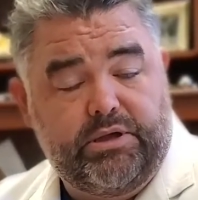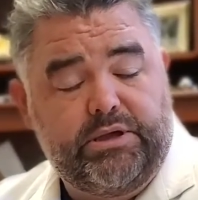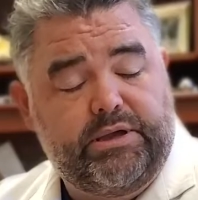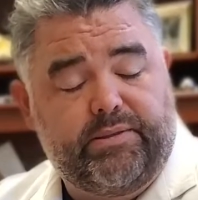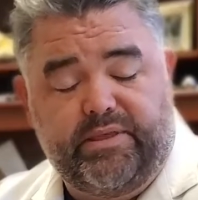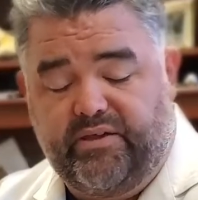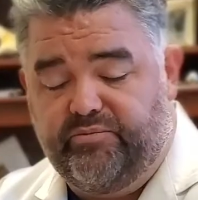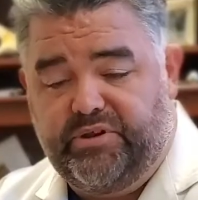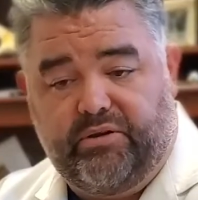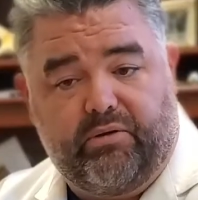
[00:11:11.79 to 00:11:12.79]
They've
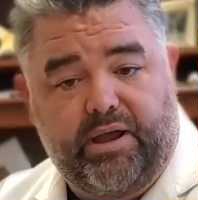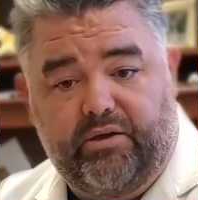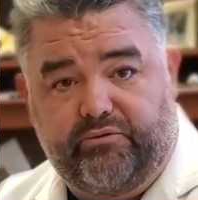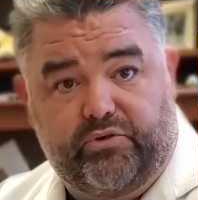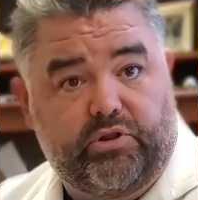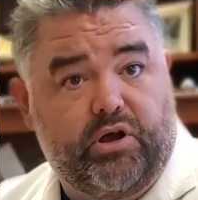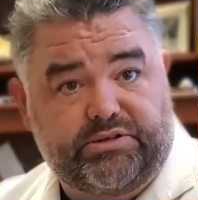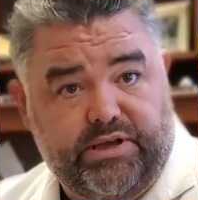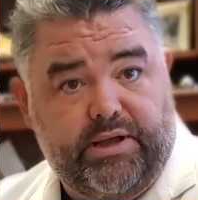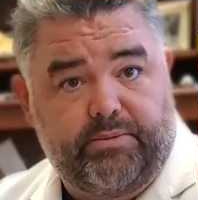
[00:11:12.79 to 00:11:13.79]
been around for a long
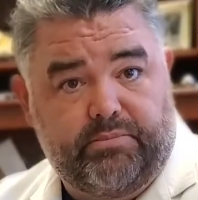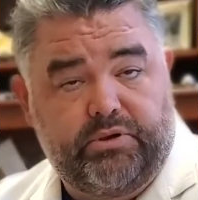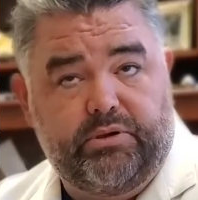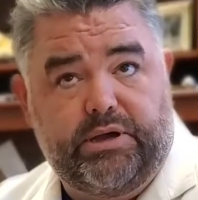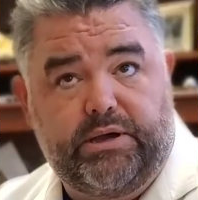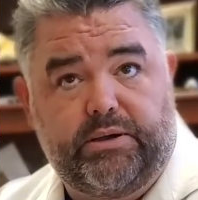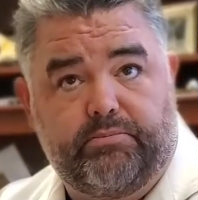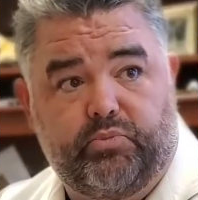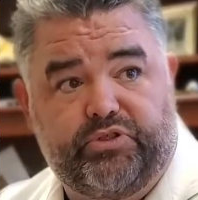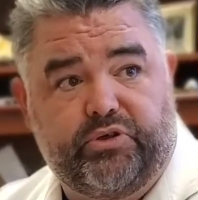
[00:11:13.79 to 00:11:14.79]

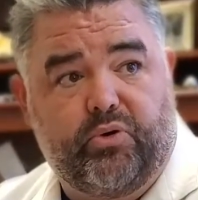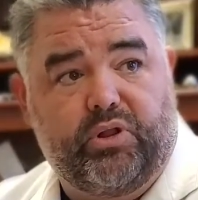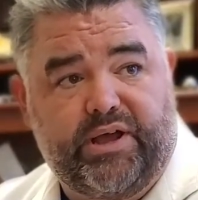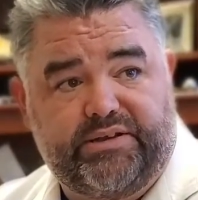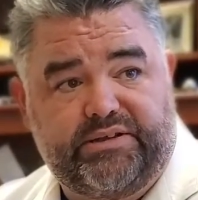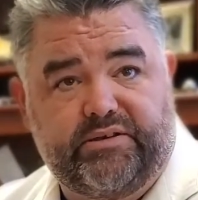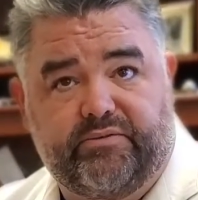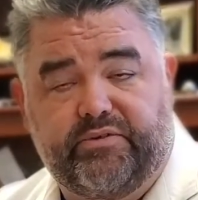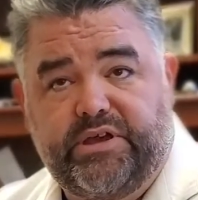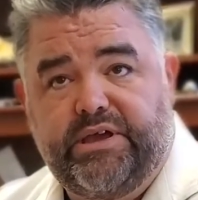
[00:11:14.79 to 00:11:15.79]
time, with the whole idea of